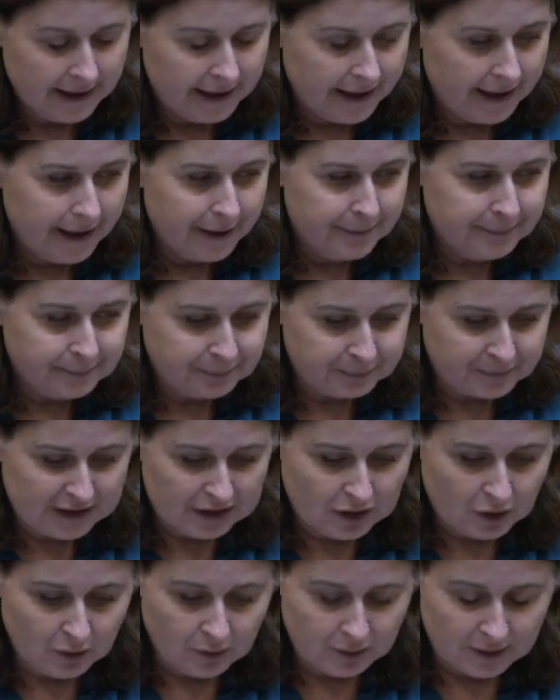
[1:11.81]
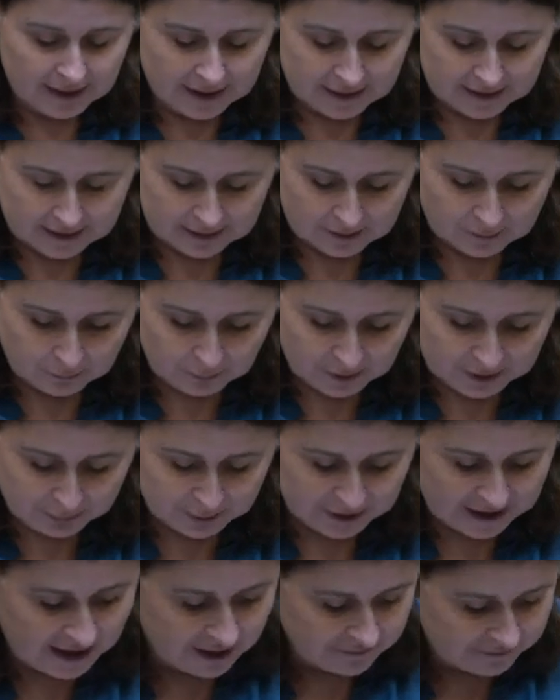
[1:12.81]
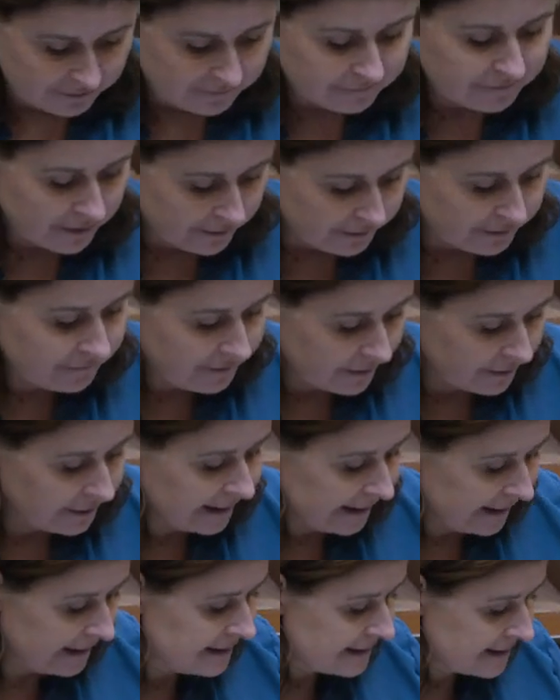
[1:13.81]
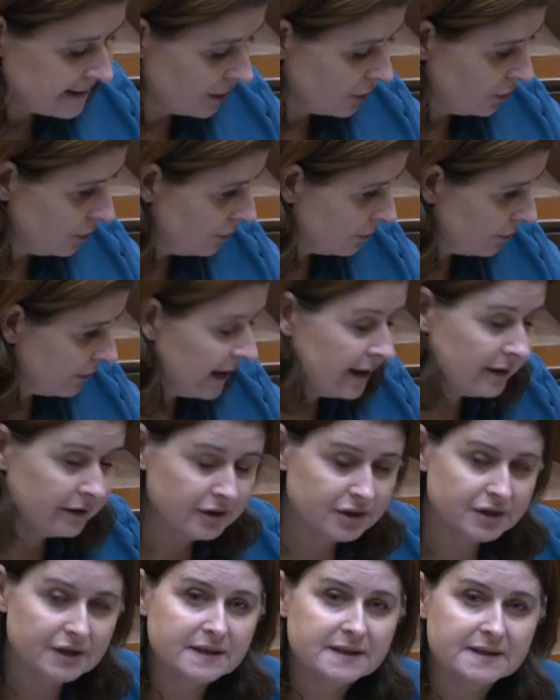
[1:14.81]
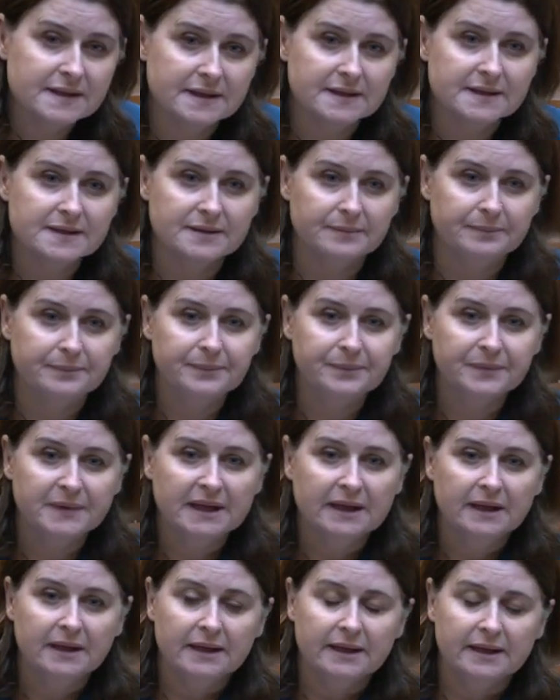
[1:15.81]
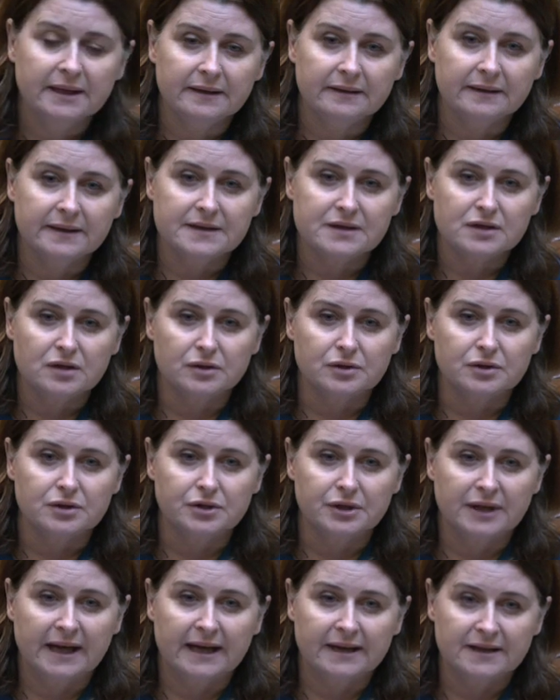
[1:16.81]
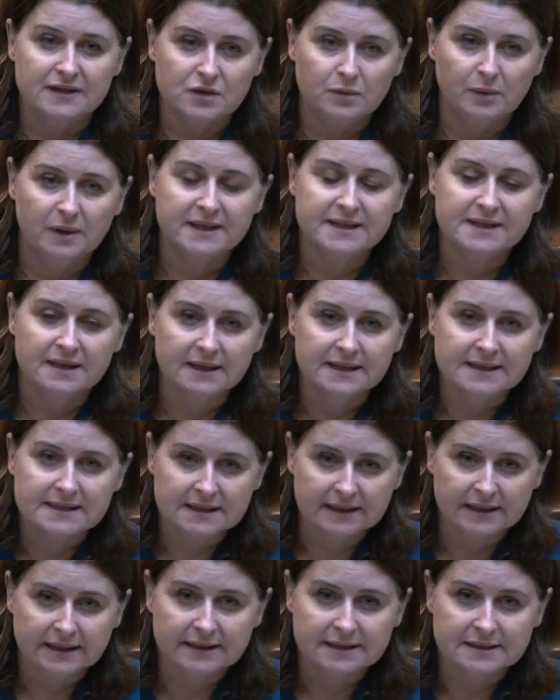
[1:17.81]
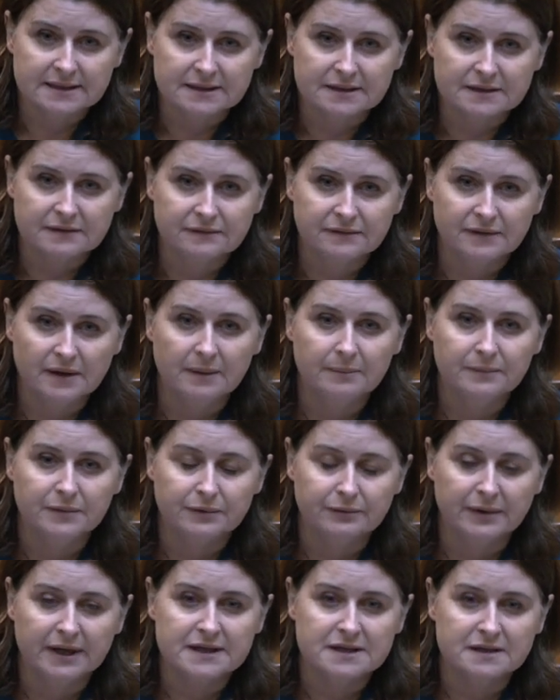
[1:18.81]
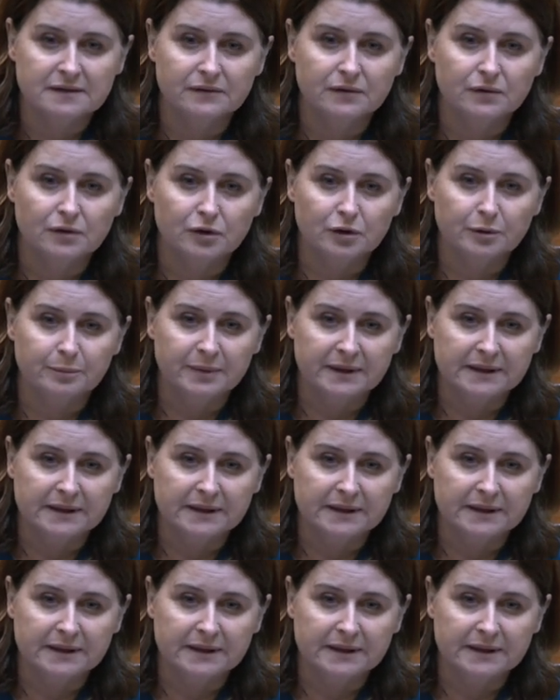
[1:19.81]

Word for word: Um, you know, uh, we, we have a very, very insecure energy system in this country and is quite isolated from the rest of Europe.